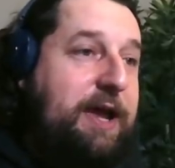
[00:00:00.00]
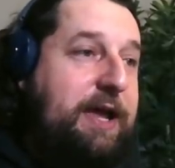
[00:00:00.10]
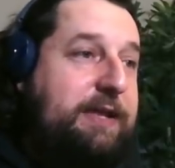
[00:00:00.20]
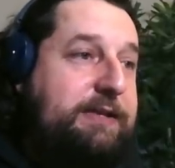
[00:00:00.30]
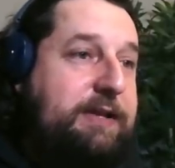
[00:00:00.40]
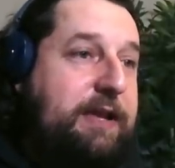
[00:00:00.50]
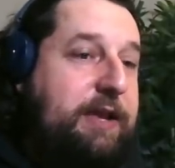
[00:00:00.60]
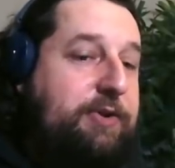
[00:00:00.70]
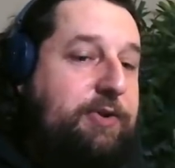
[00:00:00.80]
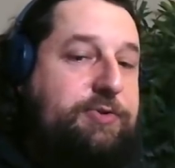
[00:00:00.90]
and
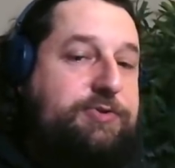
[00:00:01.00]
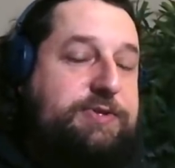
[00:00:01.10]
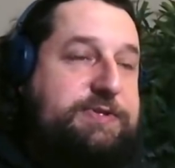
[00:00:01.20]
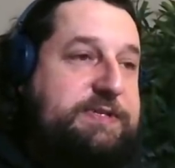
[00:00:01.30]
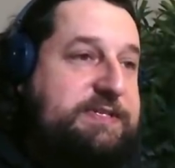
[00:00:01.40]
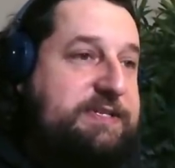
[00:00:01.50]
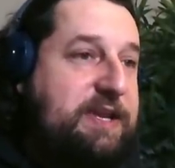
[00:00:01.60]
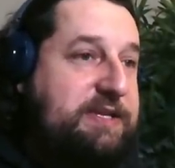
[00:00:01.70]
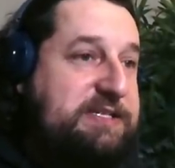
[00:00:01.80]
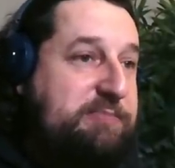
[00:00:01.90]
not just
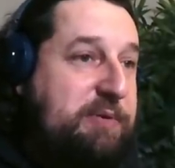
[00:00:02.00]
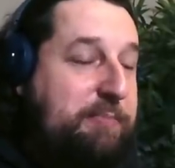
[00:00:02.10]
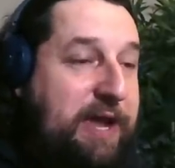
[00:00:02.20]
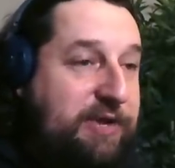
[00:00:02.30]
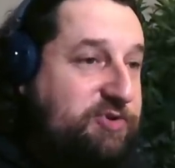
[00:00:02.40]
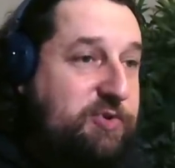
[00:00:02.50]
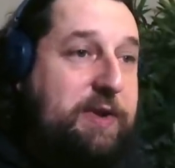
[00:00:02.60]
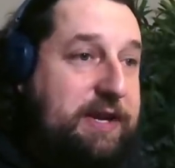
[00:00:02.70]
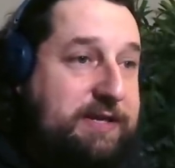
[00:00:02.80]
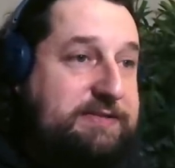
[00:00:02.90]
decide to
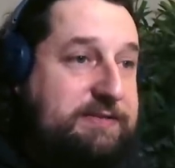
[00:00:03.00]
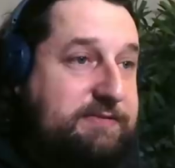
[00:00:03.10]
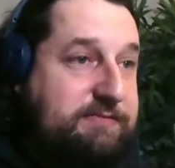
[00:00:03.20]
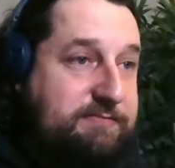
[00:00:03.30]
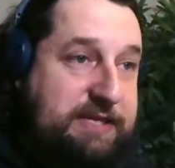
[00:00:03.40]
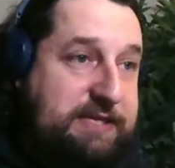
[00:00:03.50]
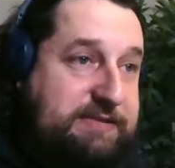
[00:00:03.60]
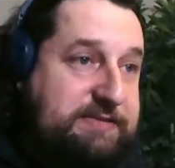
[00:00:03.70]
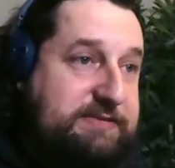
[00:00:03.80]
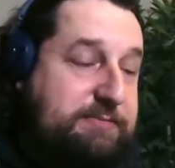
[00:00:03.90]
perpetuate
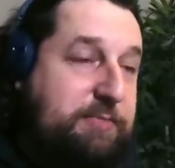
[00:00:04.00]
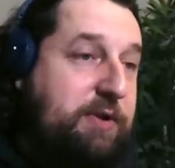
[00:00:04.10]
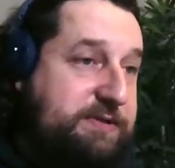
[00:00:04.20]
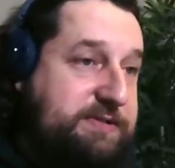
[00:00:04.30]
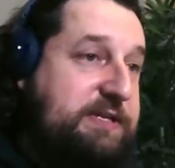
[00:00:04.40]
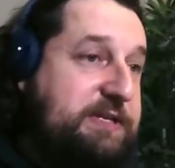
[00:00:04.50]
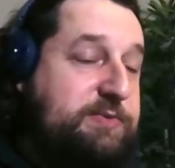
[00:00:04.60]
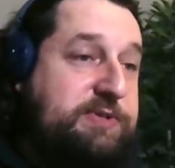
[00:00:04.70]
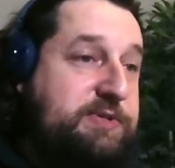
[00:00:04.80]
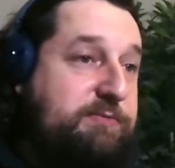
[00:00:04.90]
these
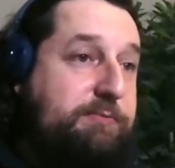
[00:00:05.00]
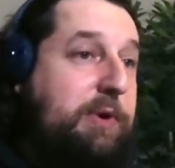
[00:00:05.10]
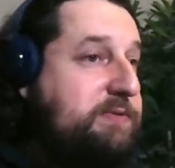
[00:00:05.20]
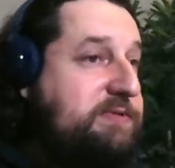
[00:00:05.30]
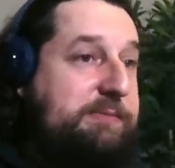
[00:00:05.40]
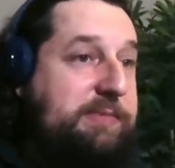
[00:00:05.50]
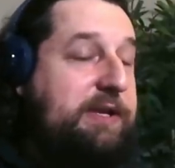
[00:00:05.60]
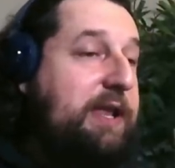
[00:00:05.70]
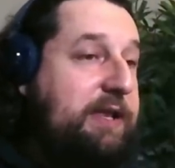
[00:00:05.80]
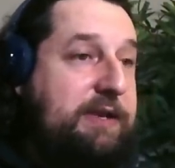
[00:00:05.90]
policies, which have mostly
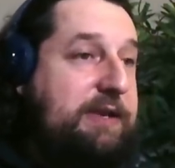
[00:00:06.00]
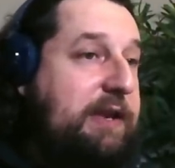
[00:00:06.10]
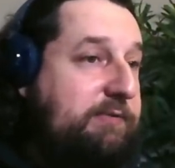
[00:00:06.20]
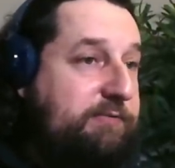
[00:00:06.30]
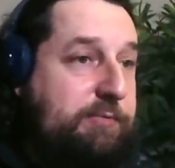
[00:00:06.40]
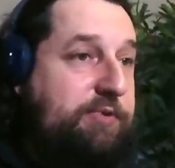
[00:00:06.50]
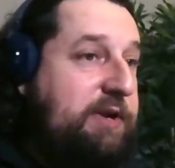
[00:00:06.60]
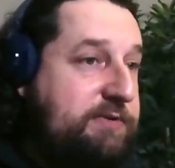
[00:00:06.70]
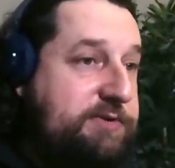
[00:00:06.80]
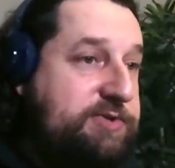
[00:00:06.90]
been handed down from
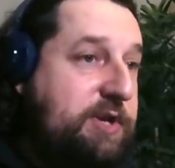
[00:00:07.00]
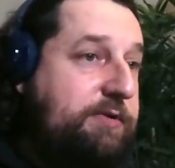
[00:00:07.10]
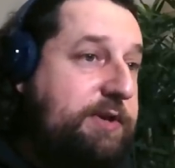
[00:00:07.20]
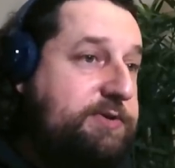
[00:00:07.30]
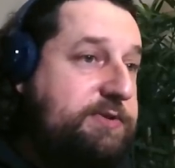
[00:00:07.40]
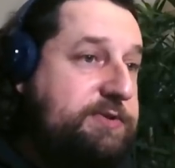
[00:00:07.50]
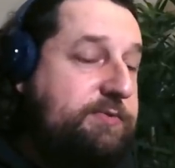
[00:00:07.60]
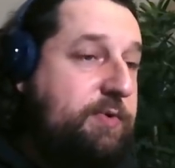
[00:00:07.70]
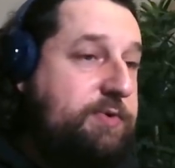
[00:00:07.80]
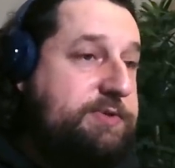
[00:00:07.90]
previous generations
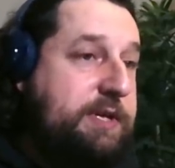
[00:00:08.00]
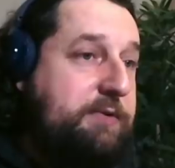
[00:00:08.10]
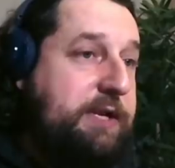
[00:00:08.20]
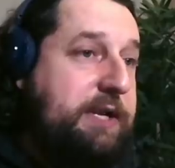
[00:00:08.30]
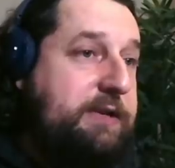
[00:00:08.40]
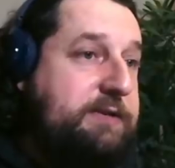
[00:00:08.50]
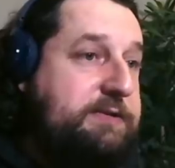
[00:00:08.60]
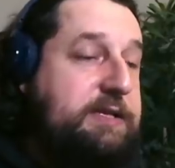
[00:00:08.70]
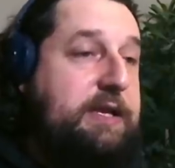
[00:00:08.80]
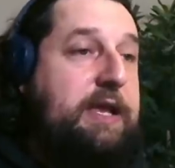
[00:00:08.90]
of watchtower leaders,